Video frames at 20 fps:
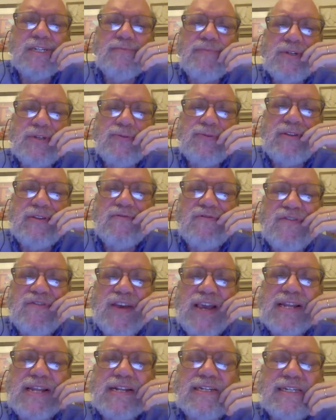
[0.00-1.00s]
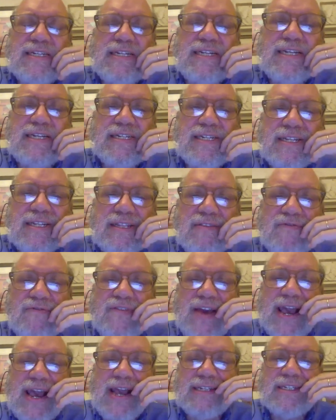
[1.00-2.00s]
between fantasies and the
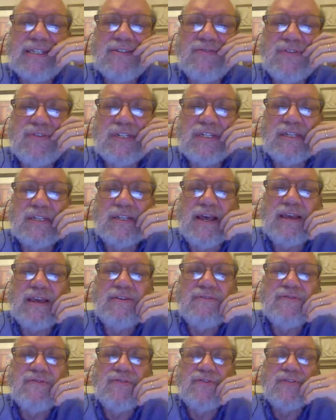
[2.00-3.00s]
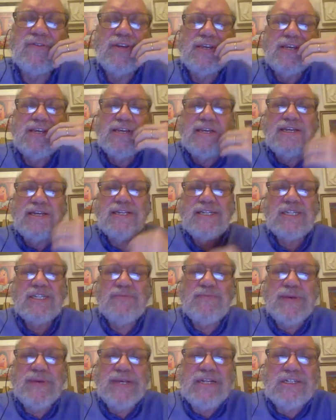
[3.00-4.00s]
facts of his life, his
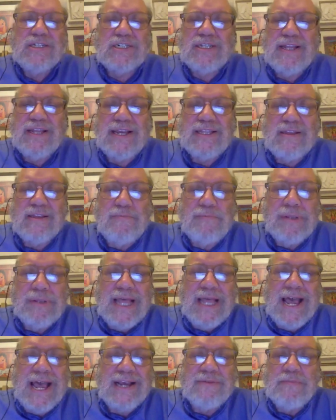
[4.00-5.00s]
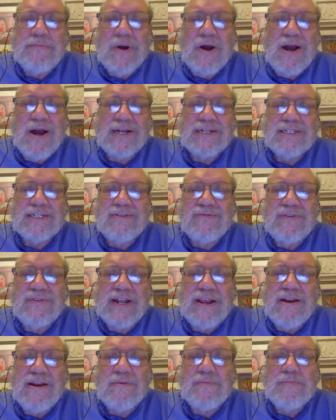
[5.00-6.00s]
speech like the black box of an
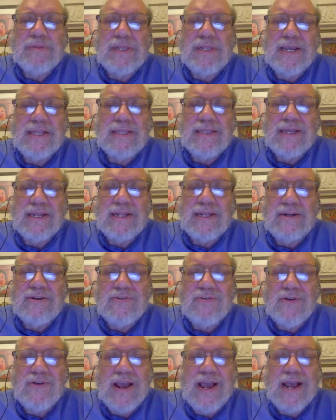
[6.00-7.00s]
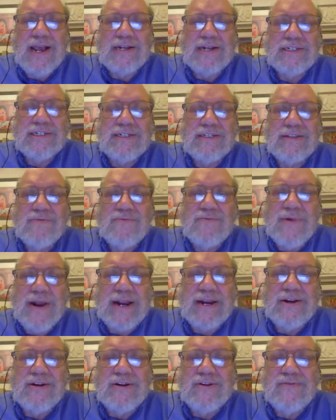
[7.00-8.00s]
airplane that had crashed, the
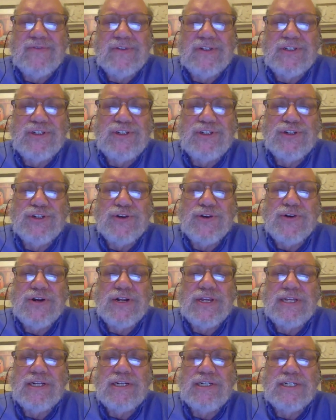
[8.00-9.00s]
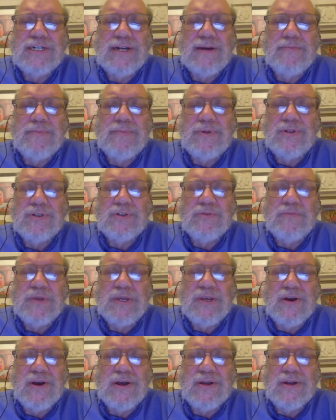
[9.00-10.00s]
record of its journey jumbled
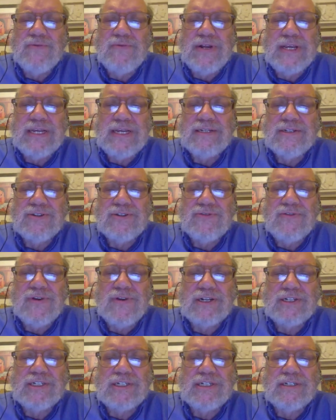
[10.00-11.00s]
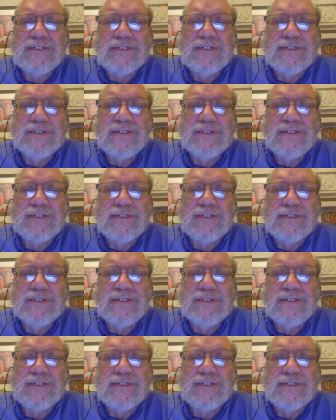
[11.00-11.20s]
beyond reconstruction.